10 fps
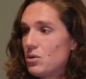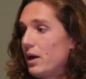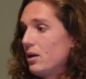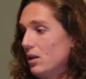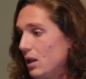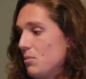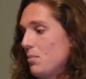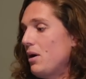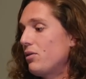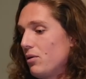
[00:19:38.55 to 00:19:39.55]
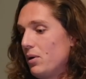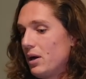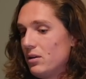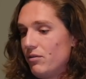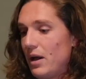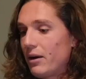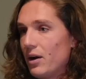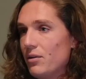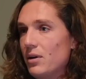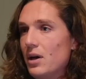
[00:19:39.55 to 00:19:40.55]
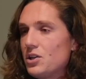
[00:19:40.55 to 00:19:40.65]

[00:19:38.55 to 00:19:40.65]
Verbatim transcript: So I can limit okay. my throwing on the flat ground.